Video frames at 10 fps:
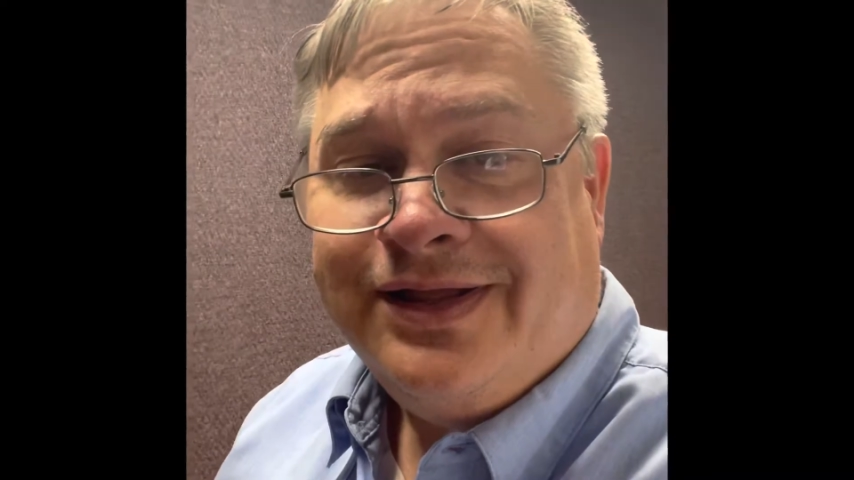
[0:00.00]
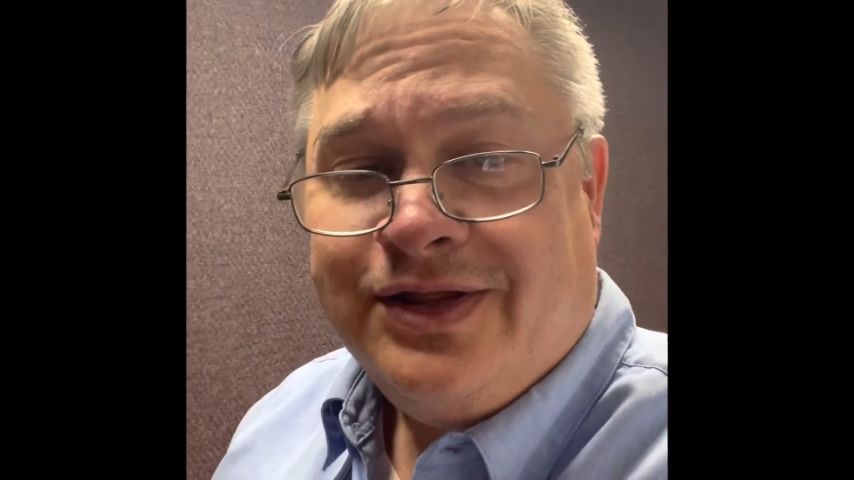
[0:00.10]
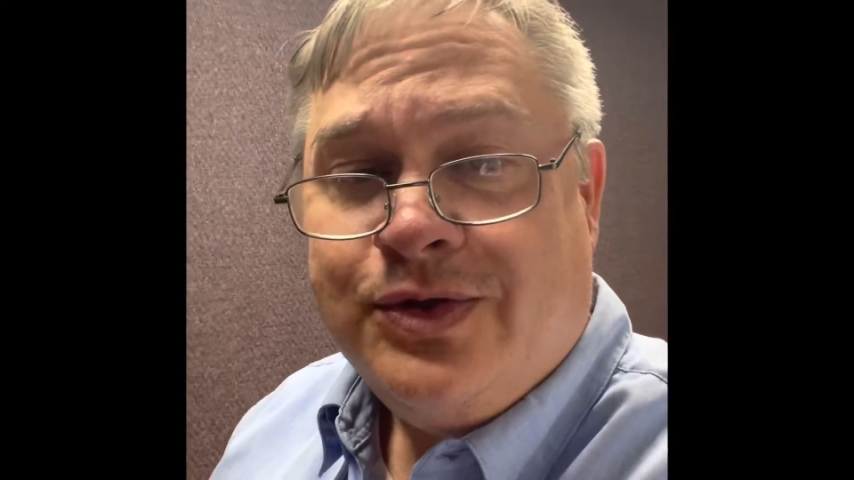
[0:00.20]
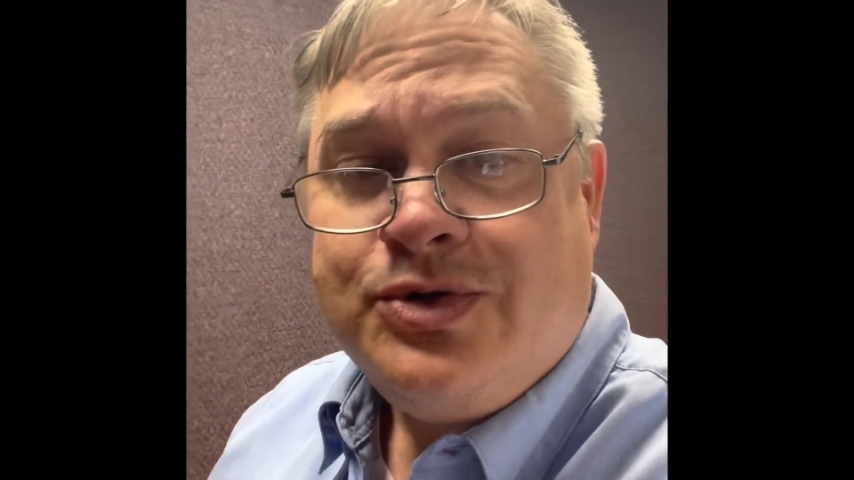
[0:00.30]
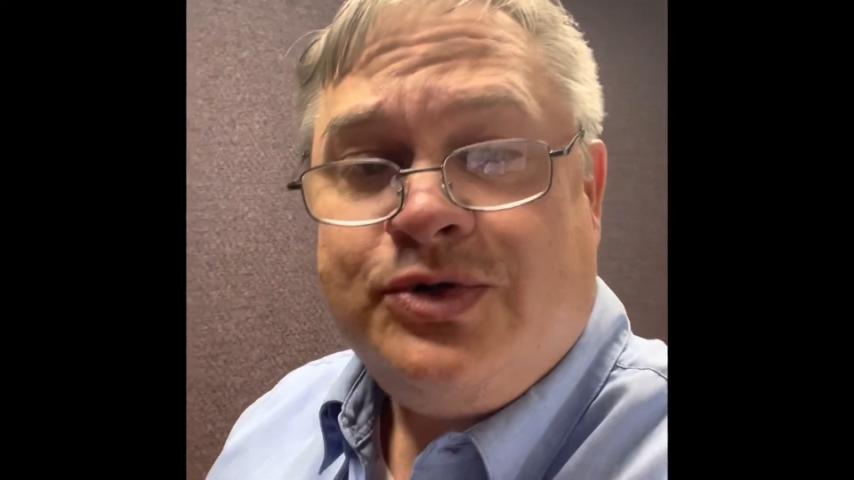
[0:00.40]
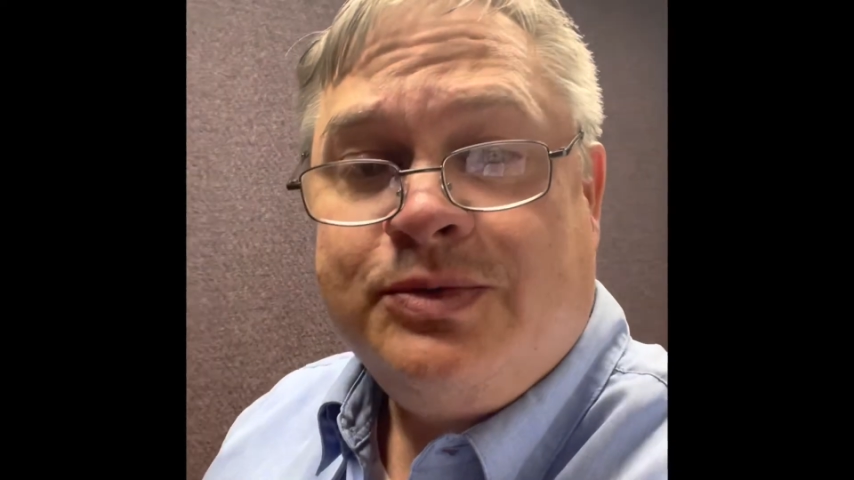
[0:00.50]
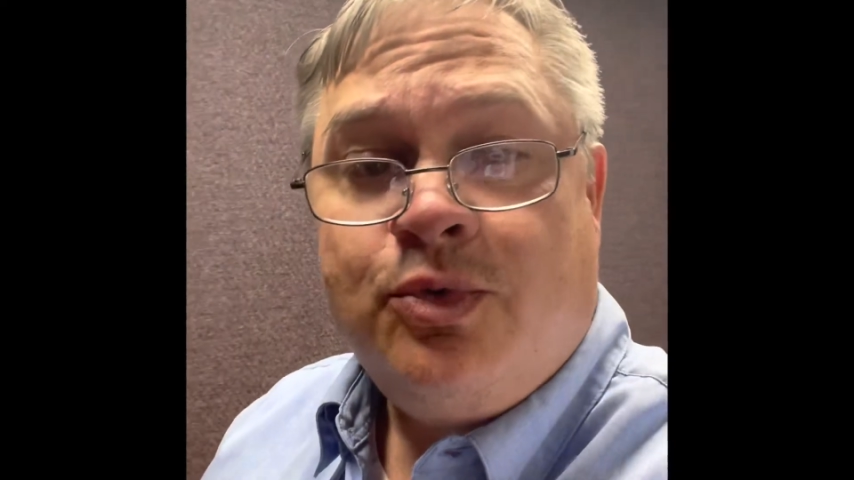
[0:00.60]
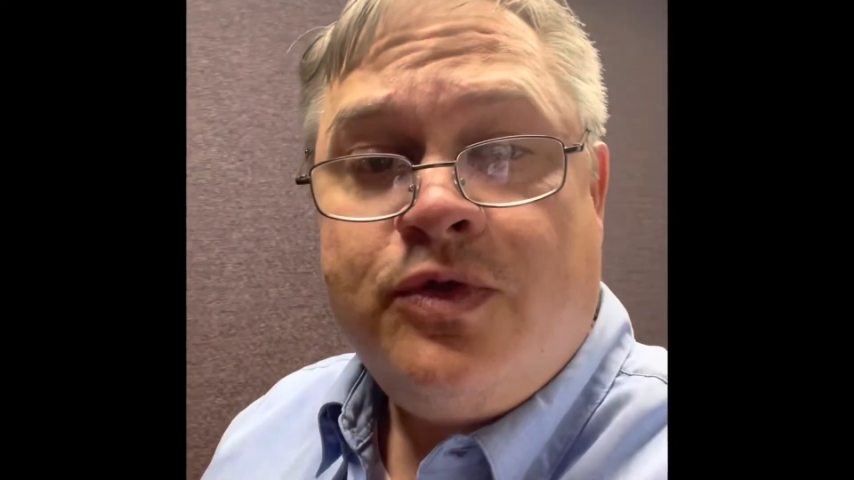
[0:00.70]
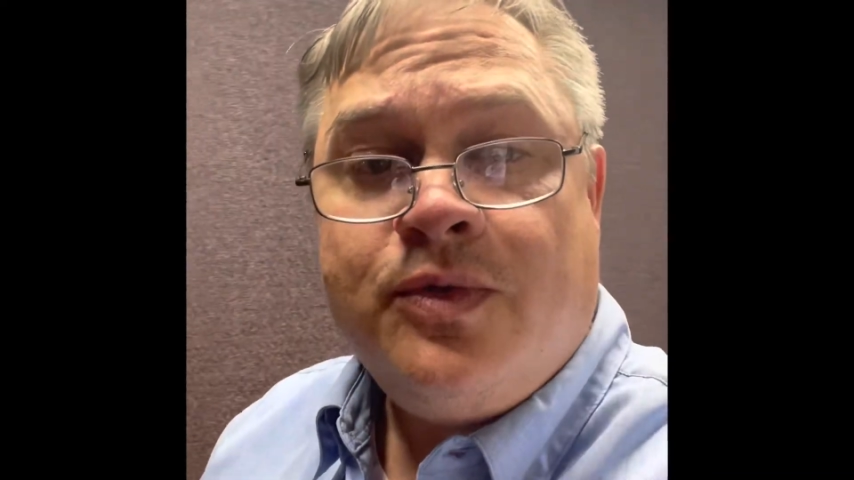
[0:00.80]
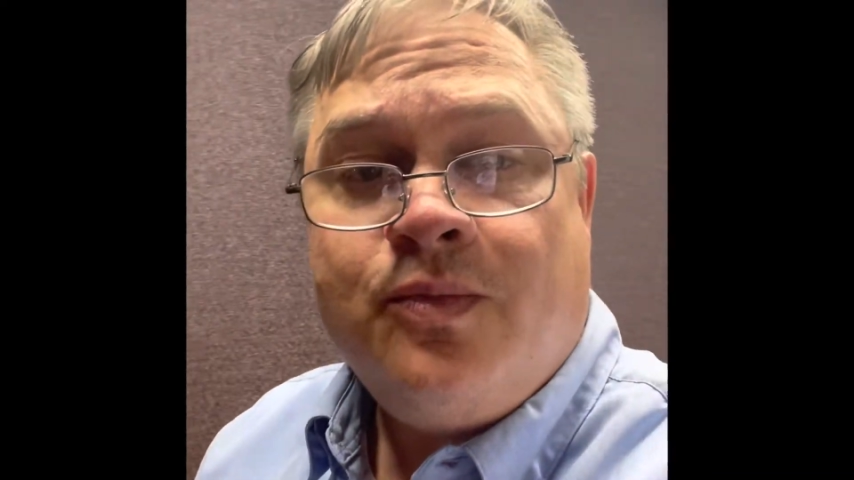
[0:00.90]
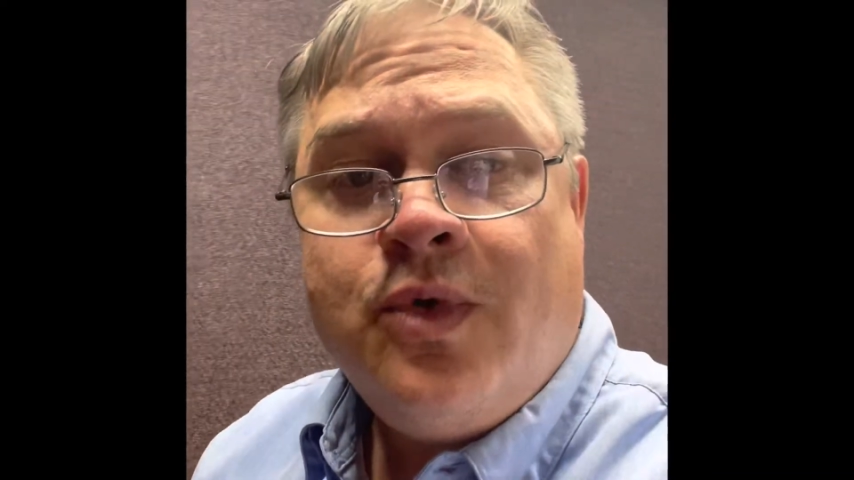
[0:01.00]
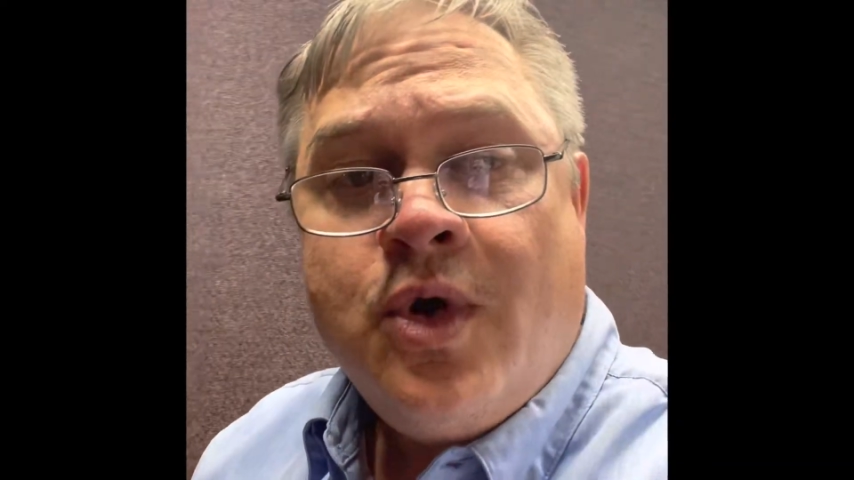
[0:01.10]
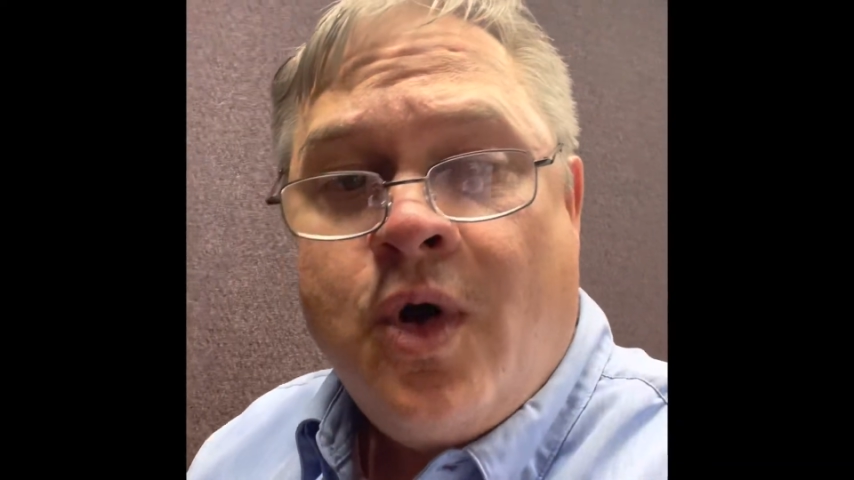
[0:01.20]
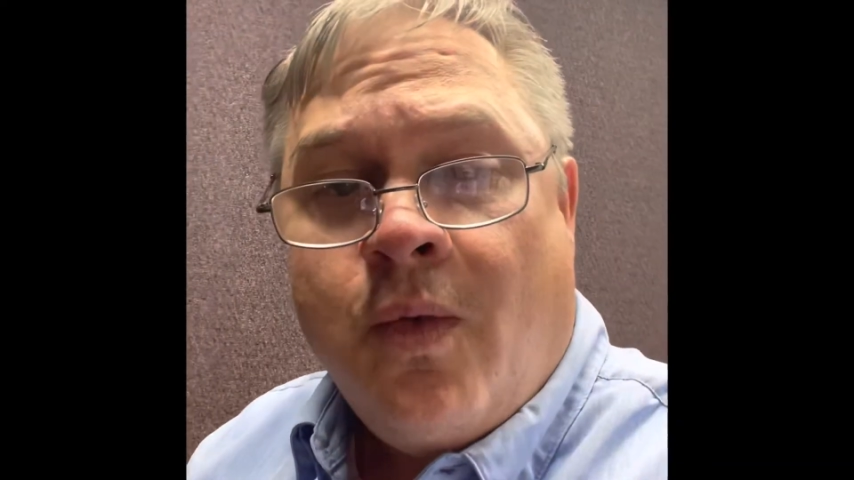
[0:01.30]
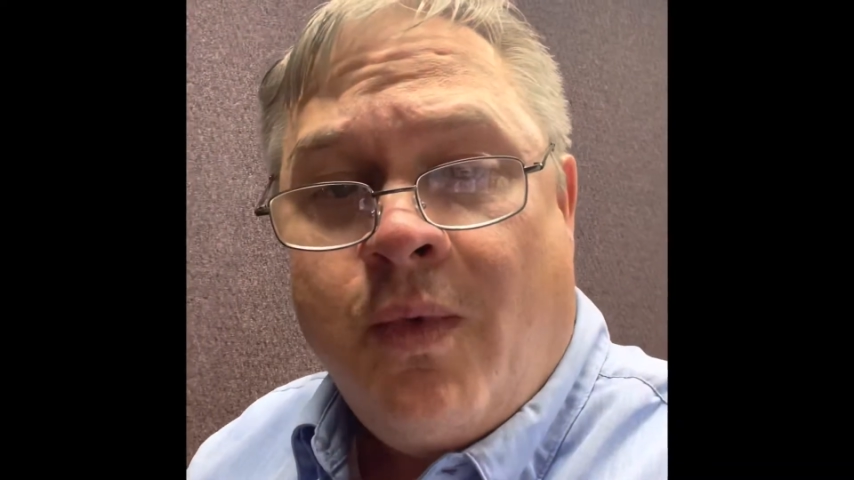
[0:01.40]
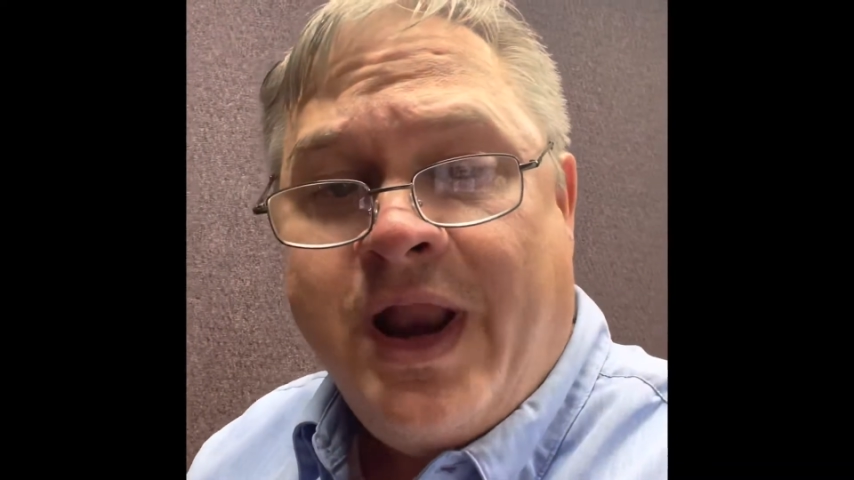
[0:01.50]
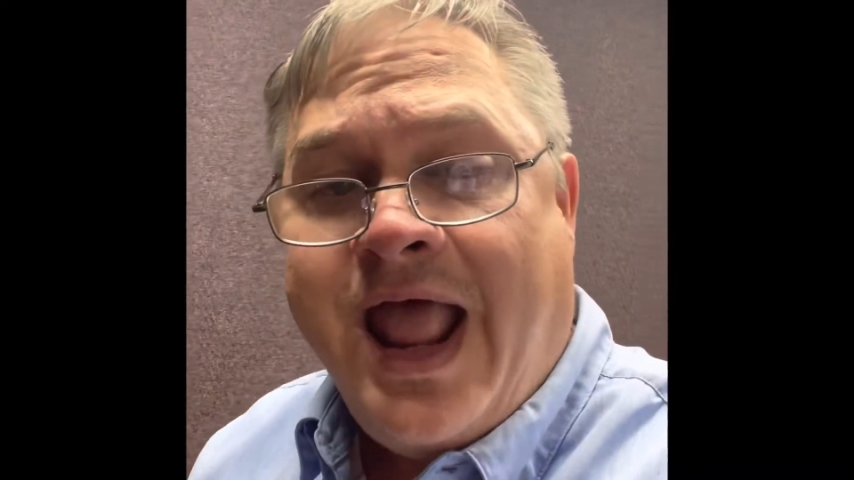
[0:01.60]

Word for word: usually more than one